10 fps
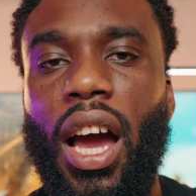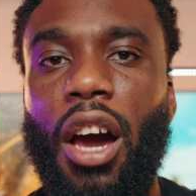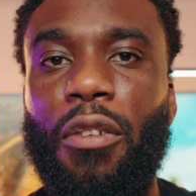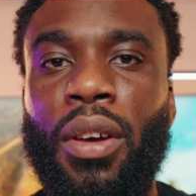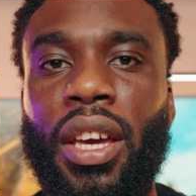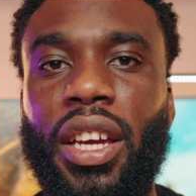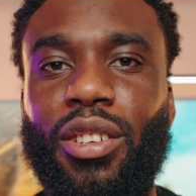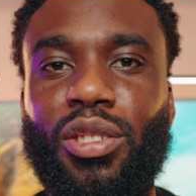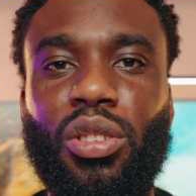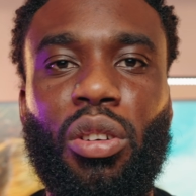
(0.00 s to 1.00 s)
have
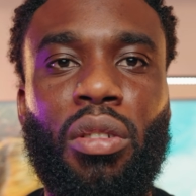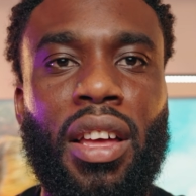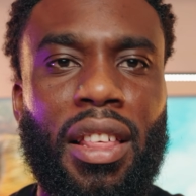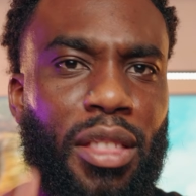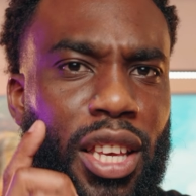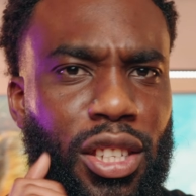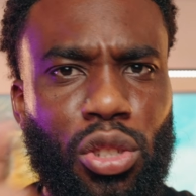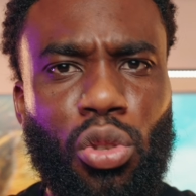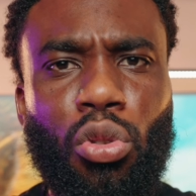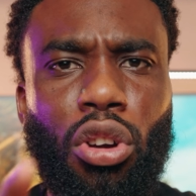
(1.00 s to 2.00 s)
here. So
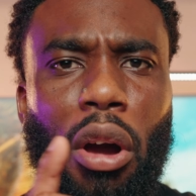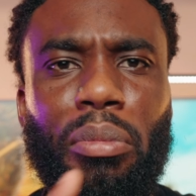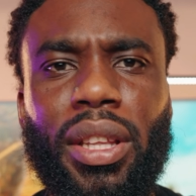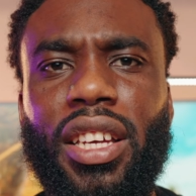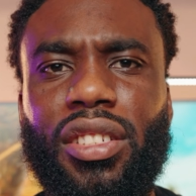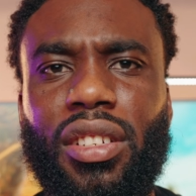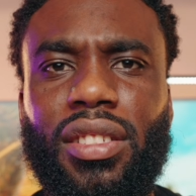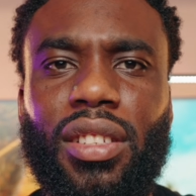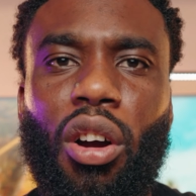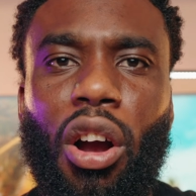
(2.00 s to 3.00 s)
these two
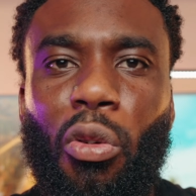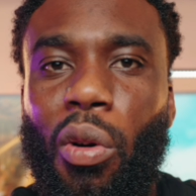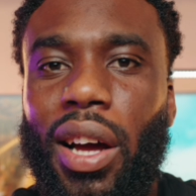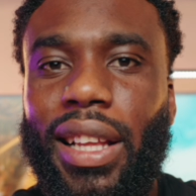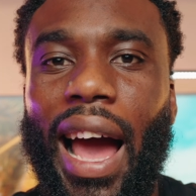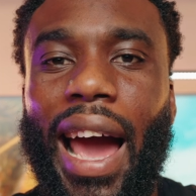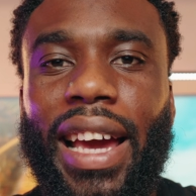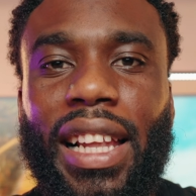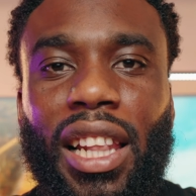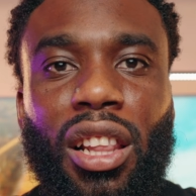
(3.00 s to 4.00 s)
combinations are what
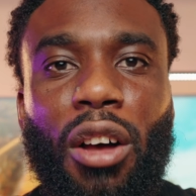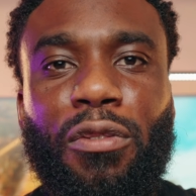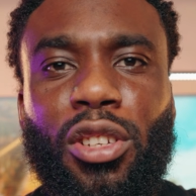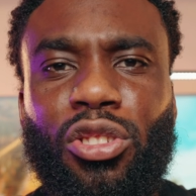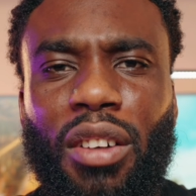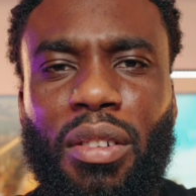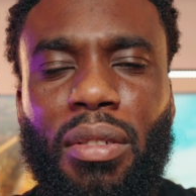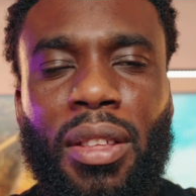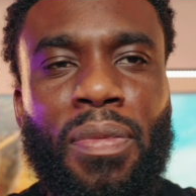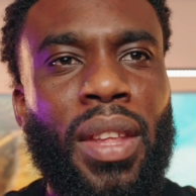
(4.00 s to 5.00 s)
I love to
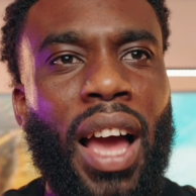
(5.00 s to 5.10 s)
travel with.